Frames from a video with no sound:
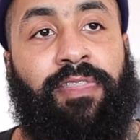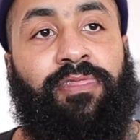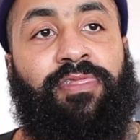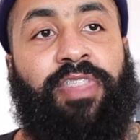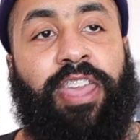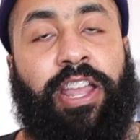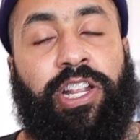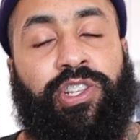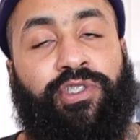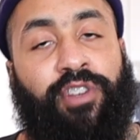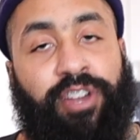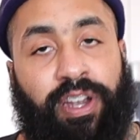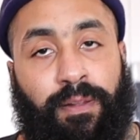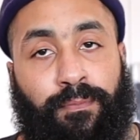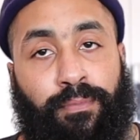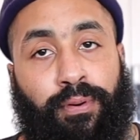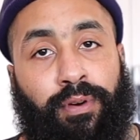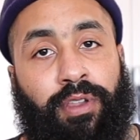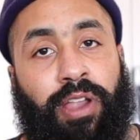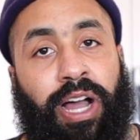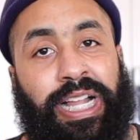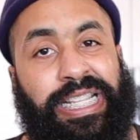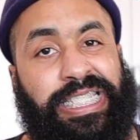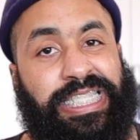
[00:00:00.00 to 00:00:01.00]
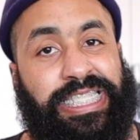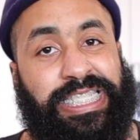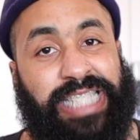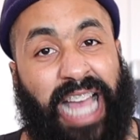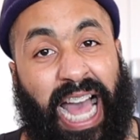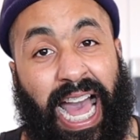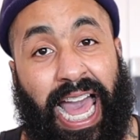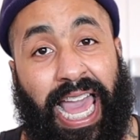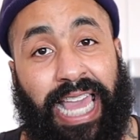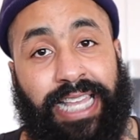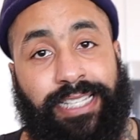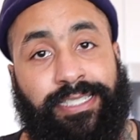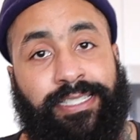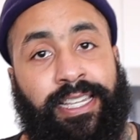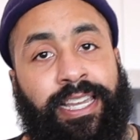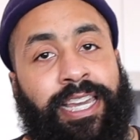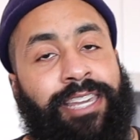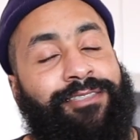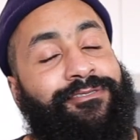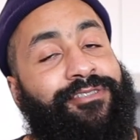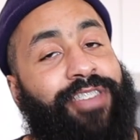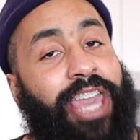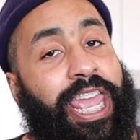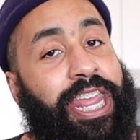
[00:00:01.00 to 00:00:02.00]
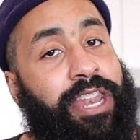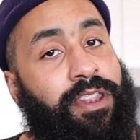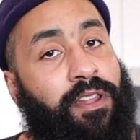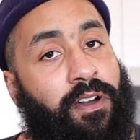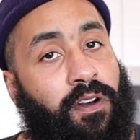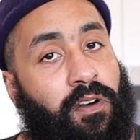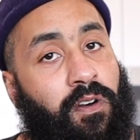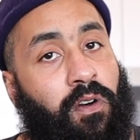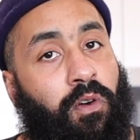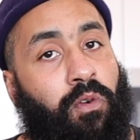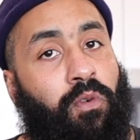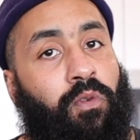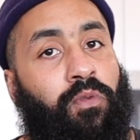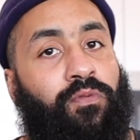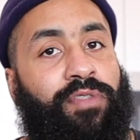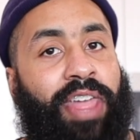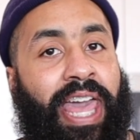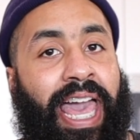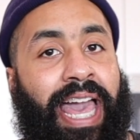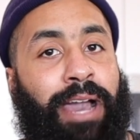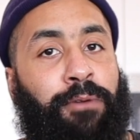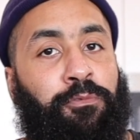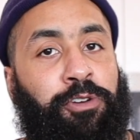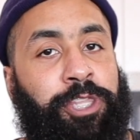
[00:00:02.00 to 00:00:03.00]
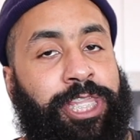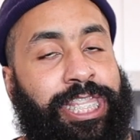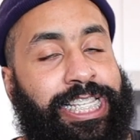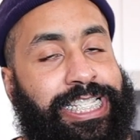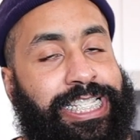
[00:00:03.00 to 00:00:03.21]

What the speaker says: They're trying to put on size. They know that with